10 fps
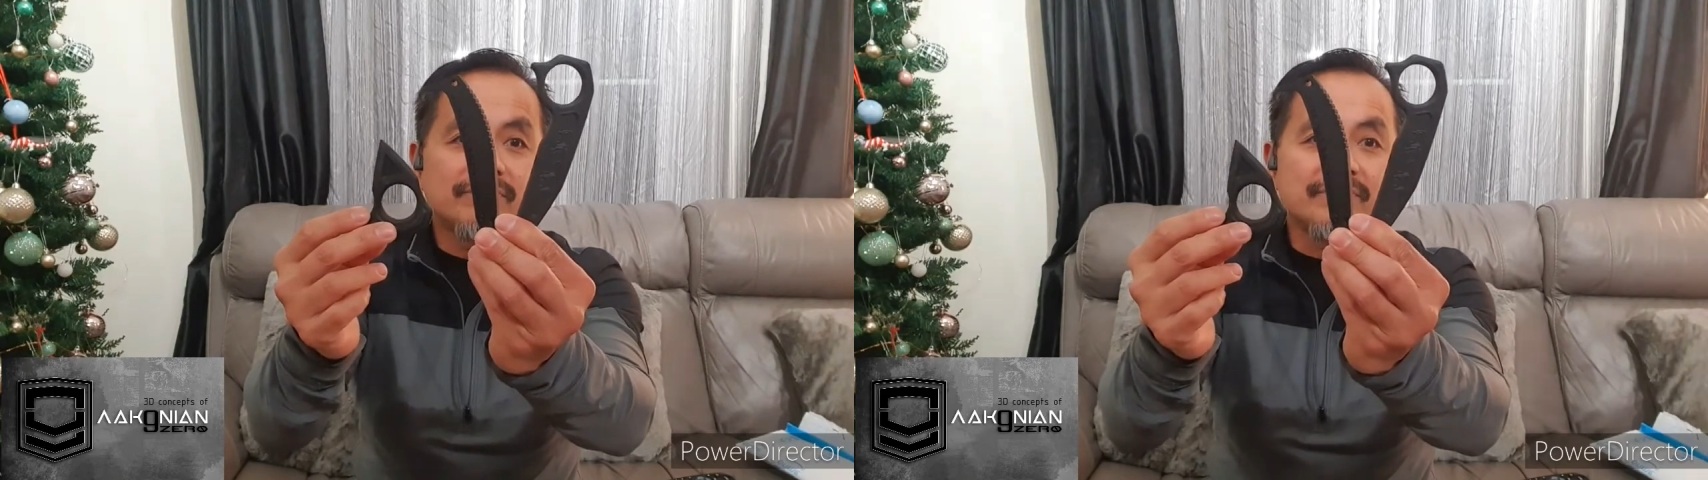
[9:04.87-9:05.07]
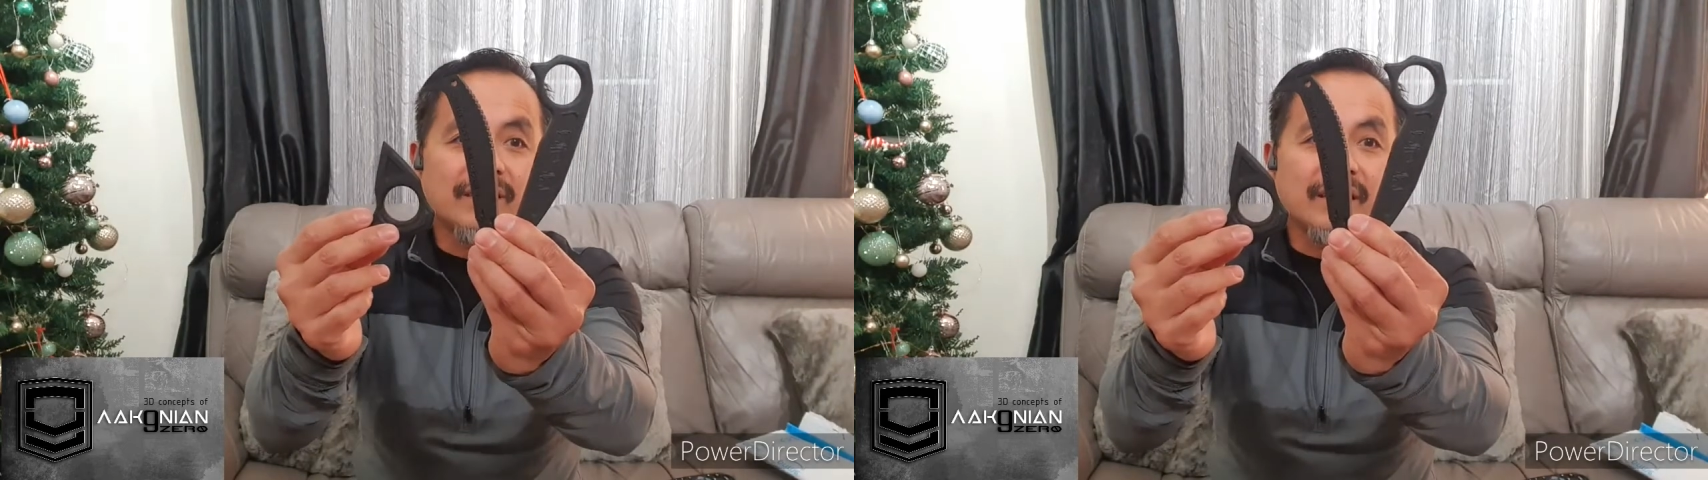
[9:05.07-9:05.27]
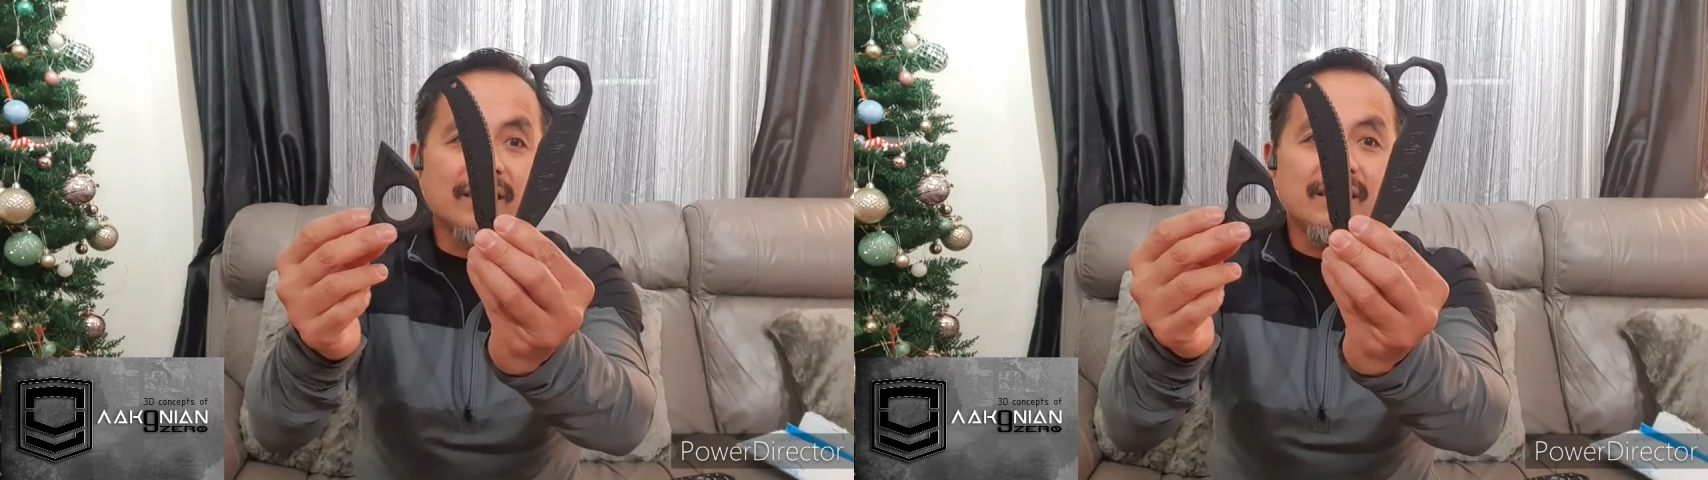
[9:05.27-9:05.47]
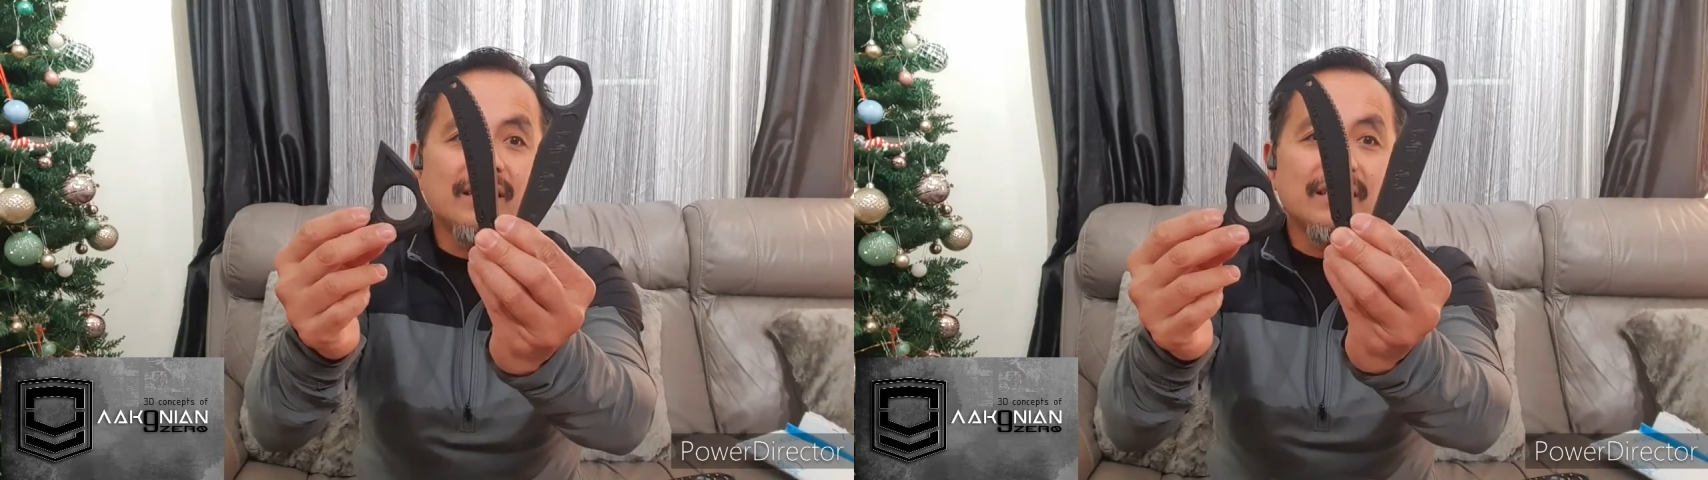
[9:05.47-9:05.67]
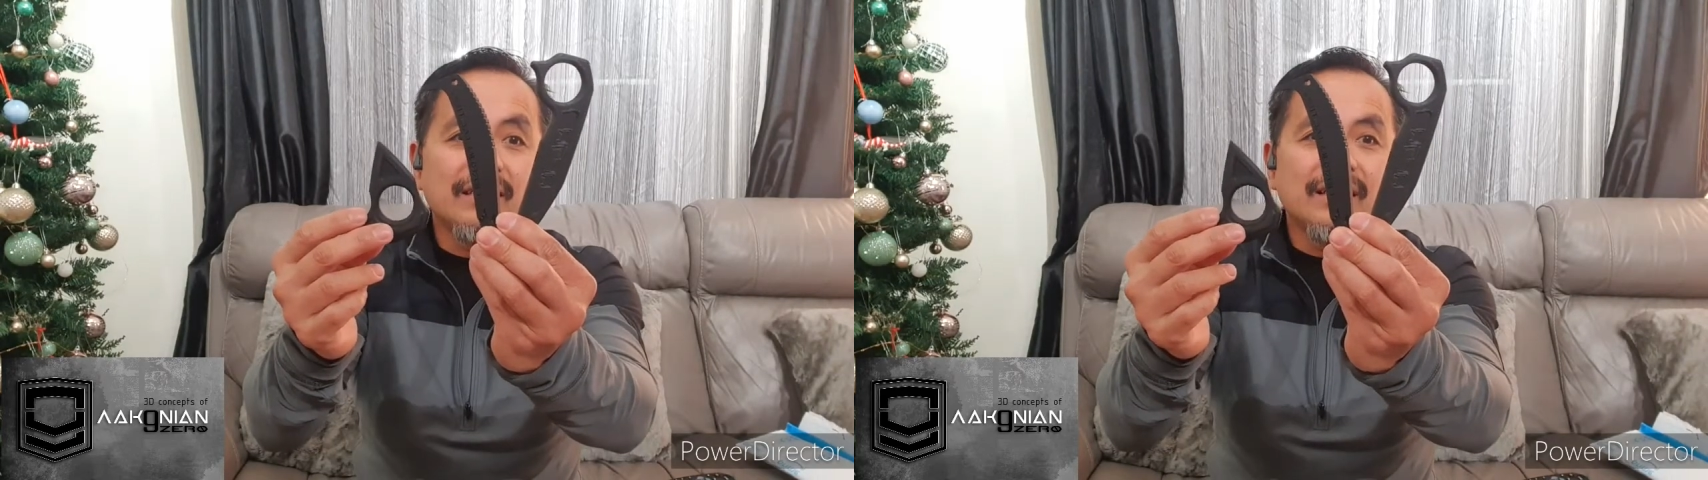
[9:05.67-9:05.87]
Okay?
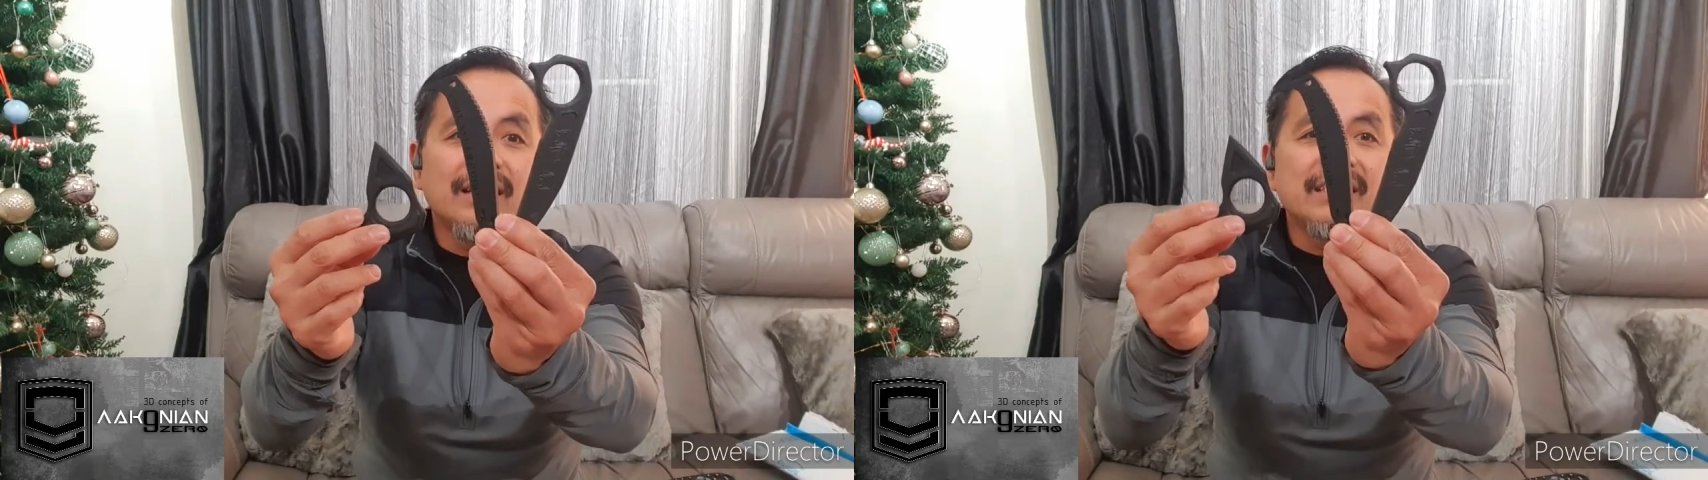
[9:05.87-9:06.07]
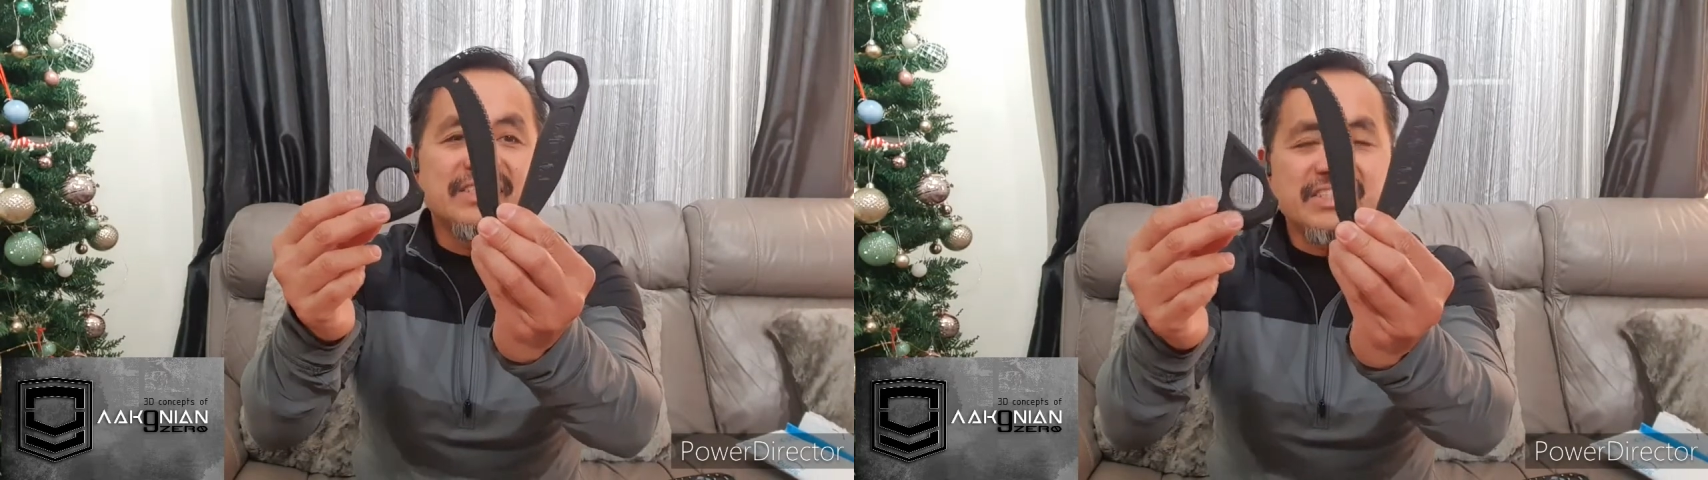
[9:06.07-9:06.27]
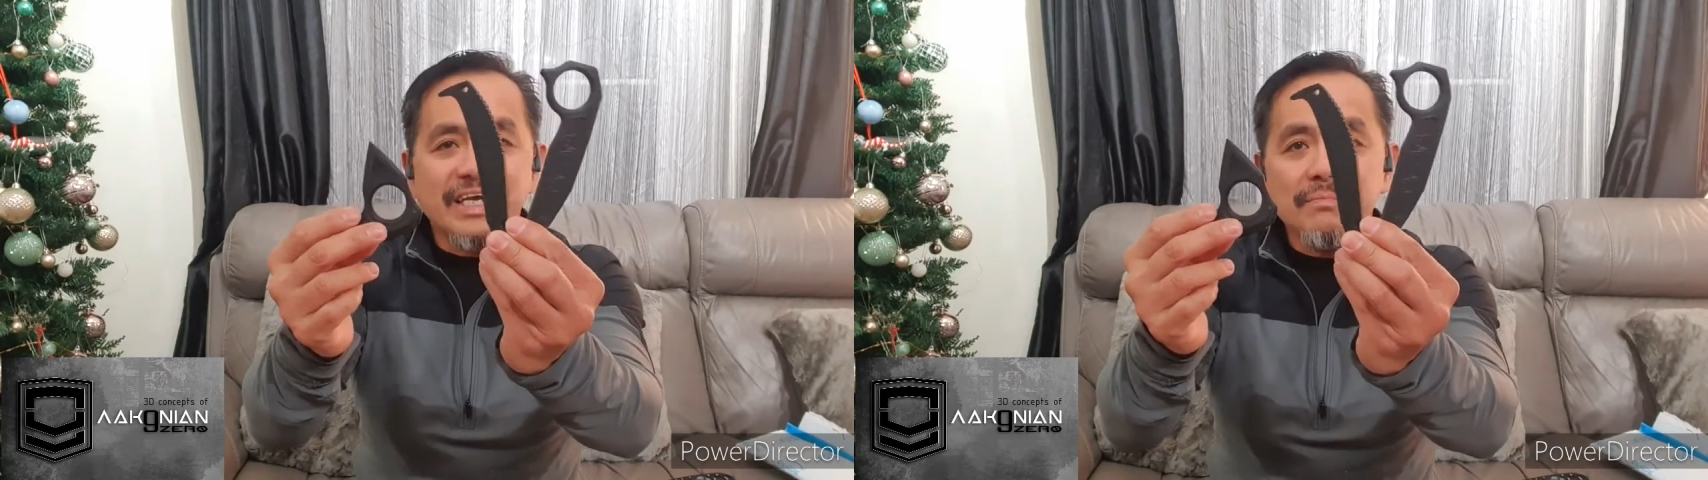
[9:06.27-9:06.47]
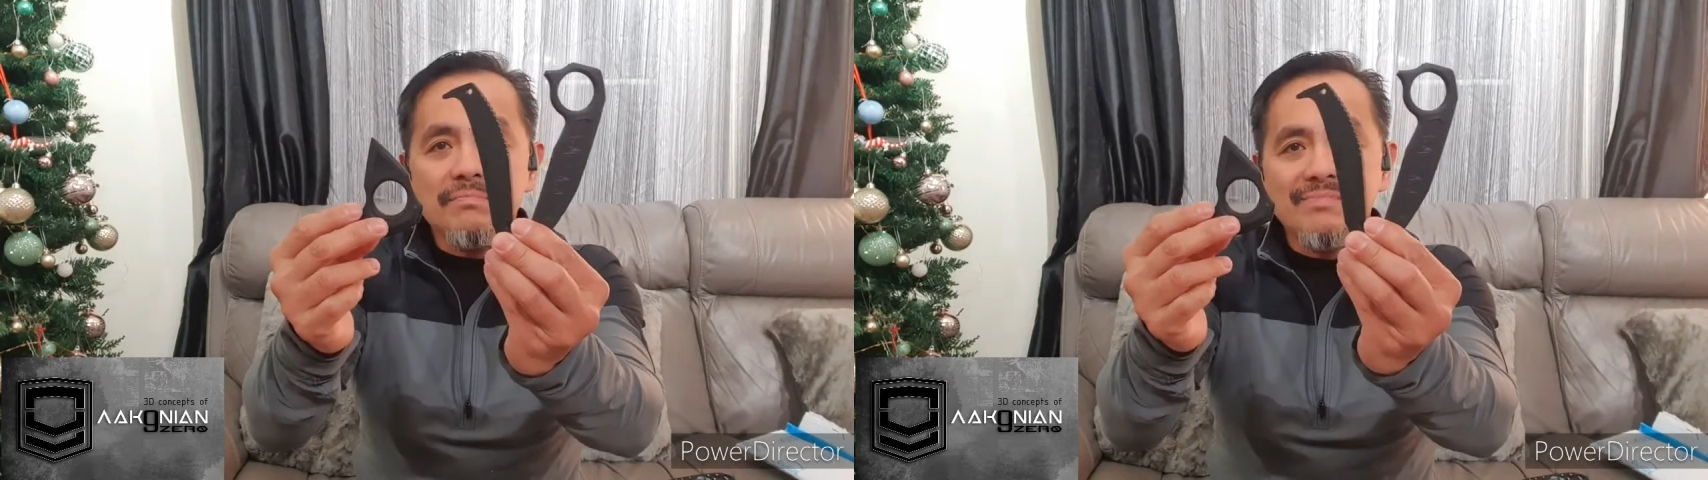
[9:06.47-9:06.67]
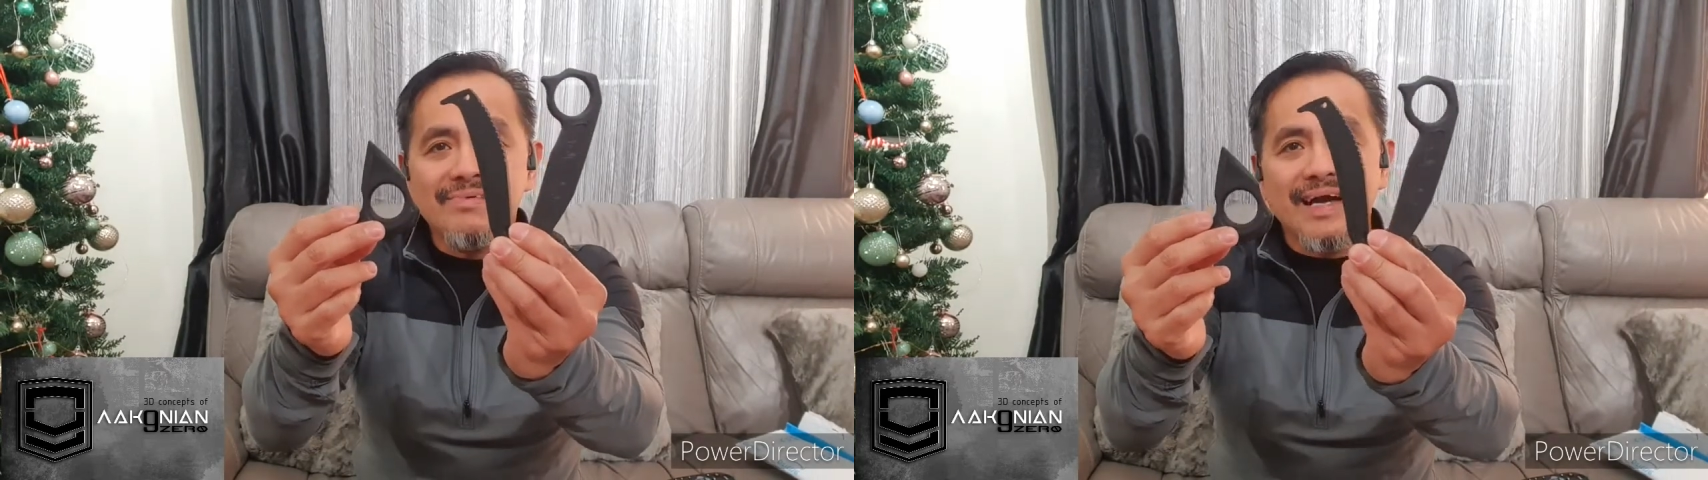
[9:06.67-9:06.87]
Shame